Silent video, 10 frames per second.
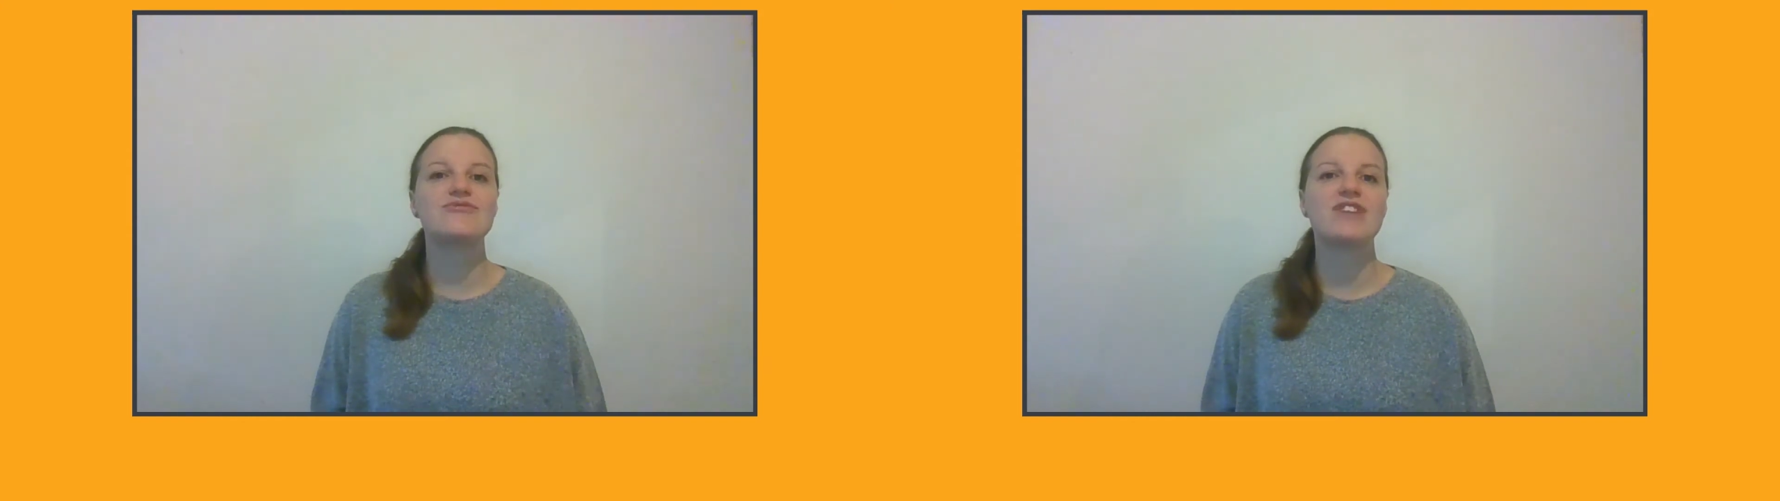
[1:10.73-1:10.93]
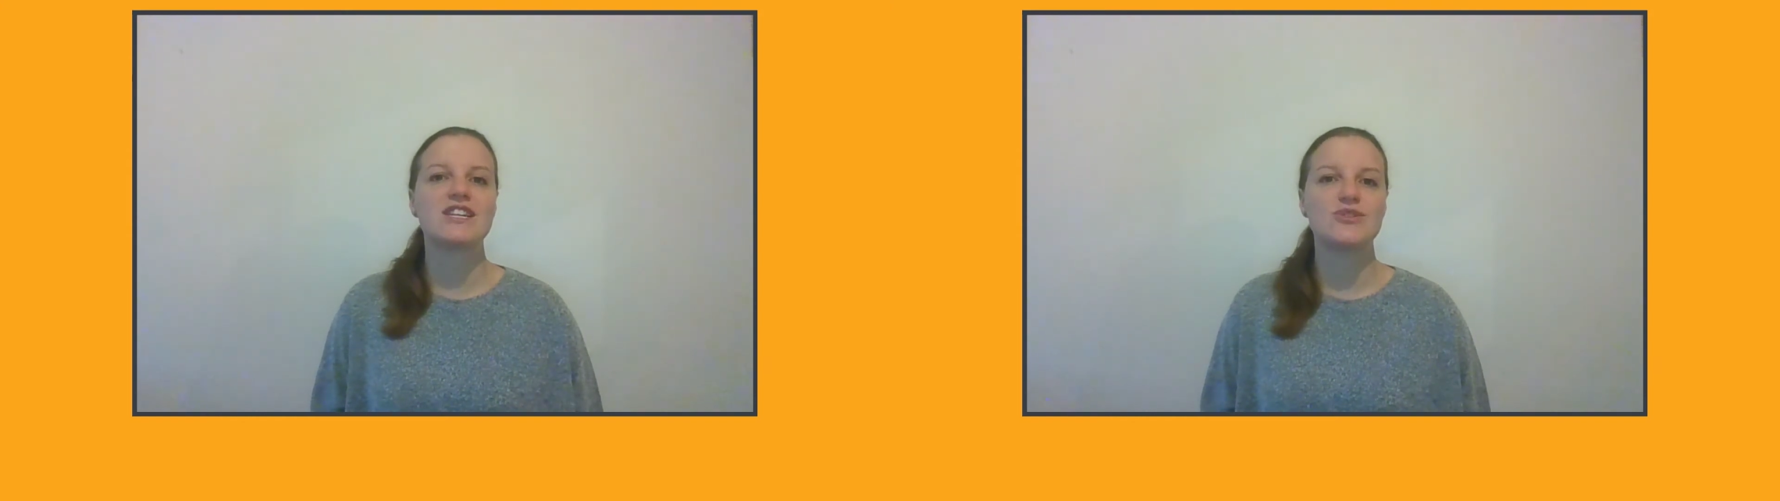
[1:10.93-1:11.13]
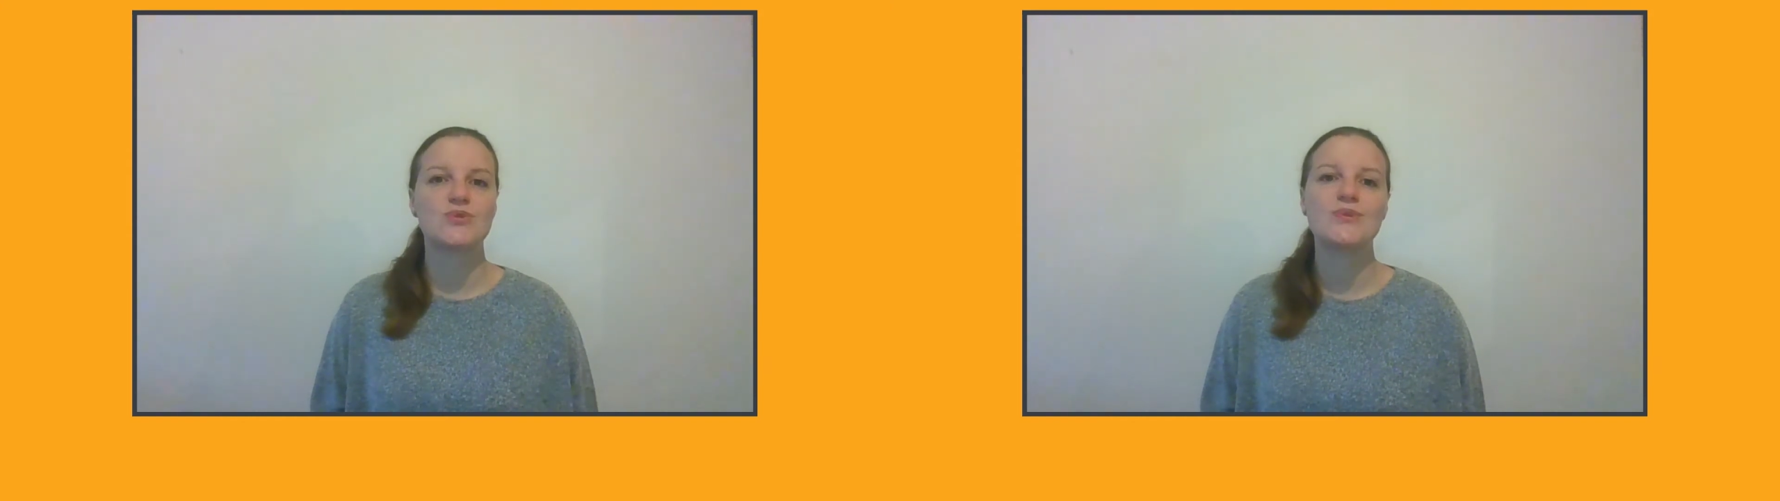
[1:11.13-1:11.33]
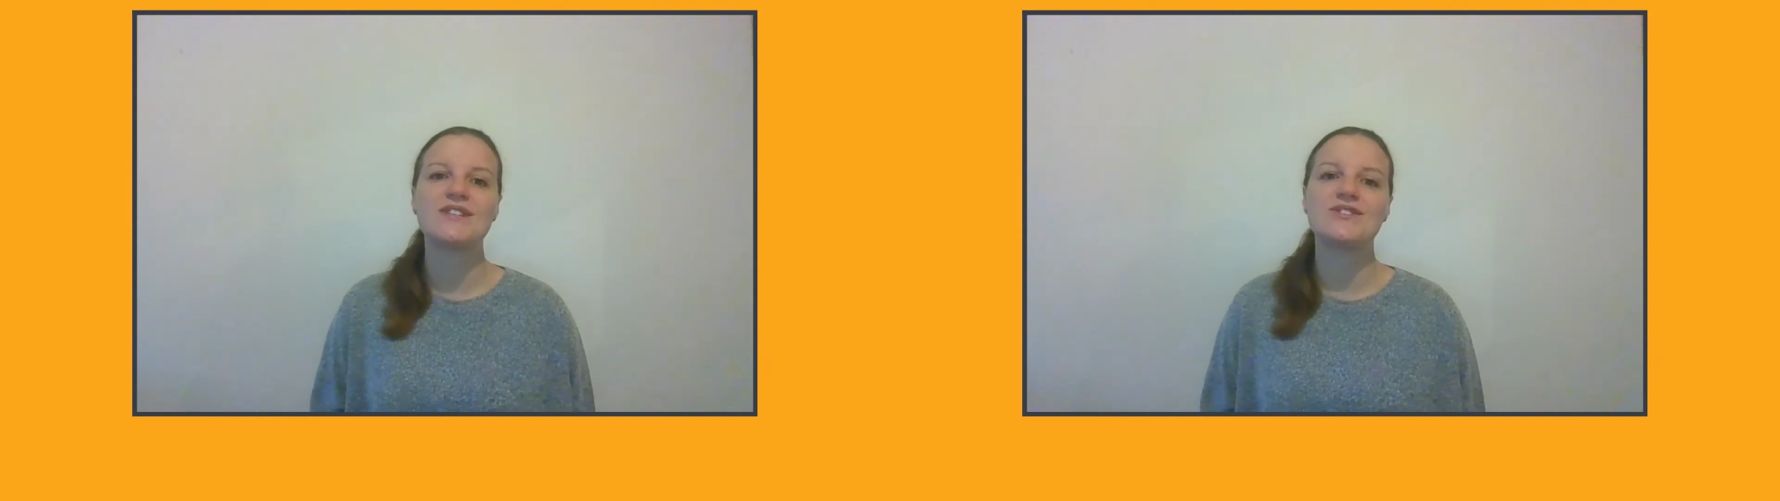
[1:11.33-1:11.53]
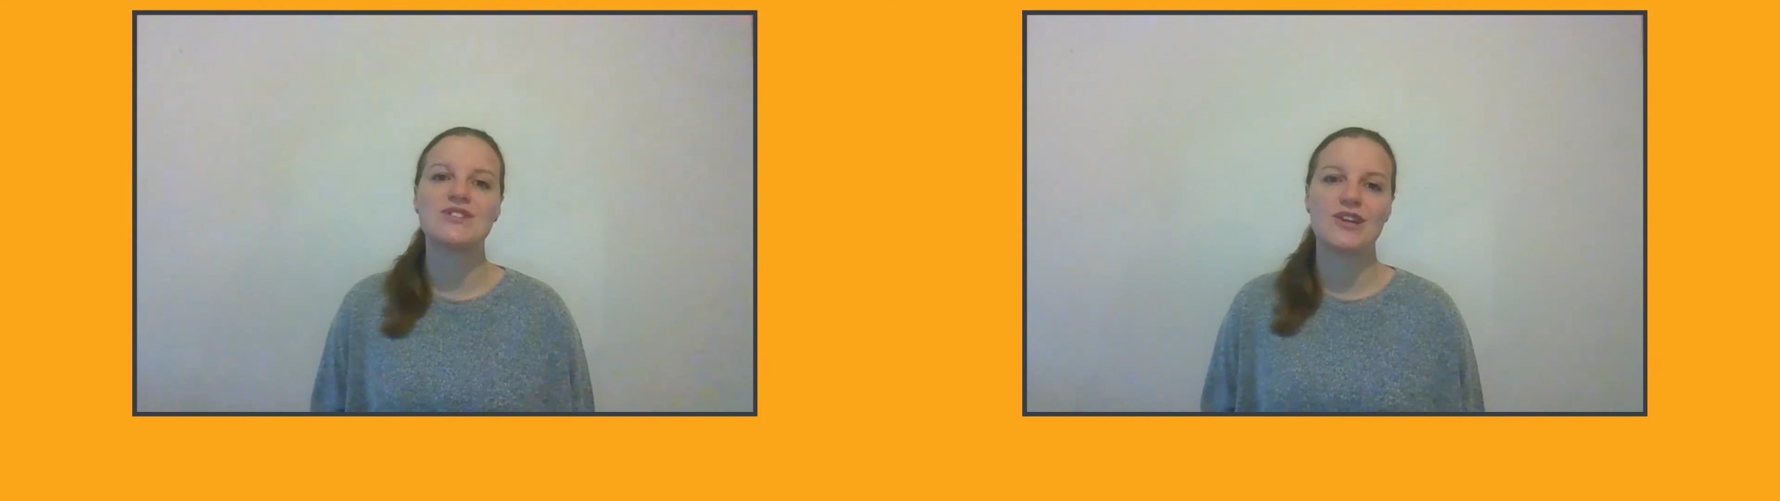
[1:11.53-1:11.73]
gradual
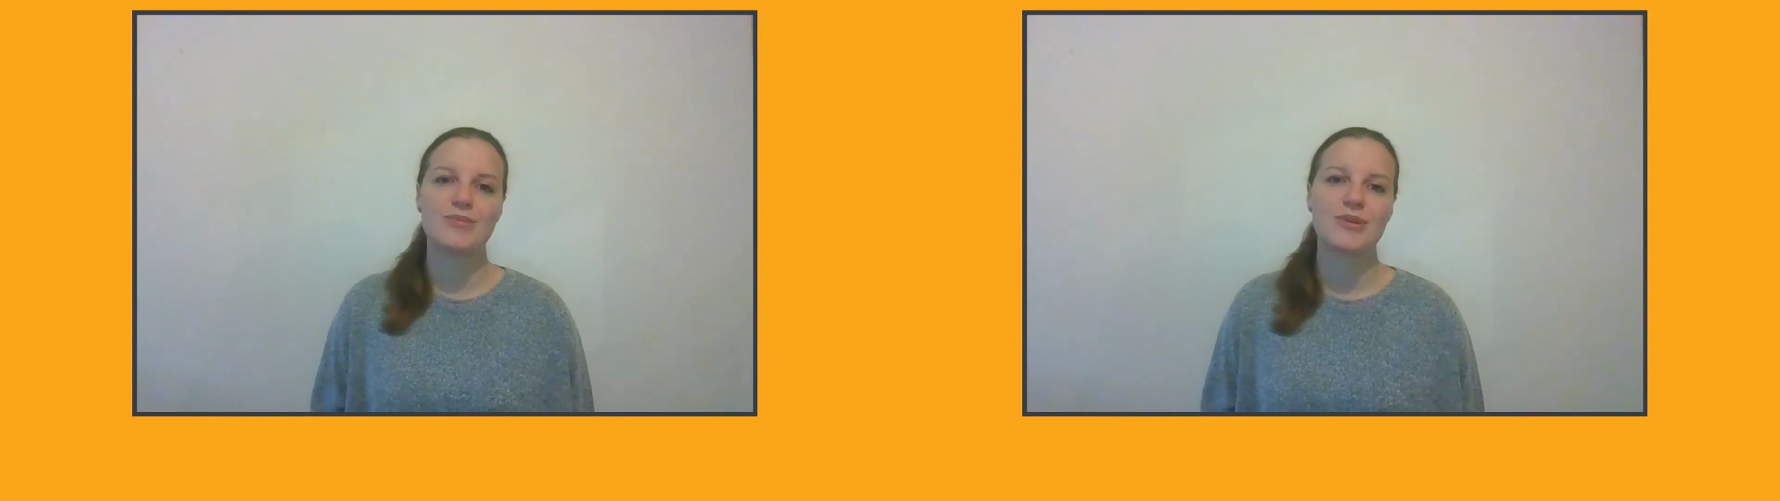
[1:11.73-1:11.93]
and slow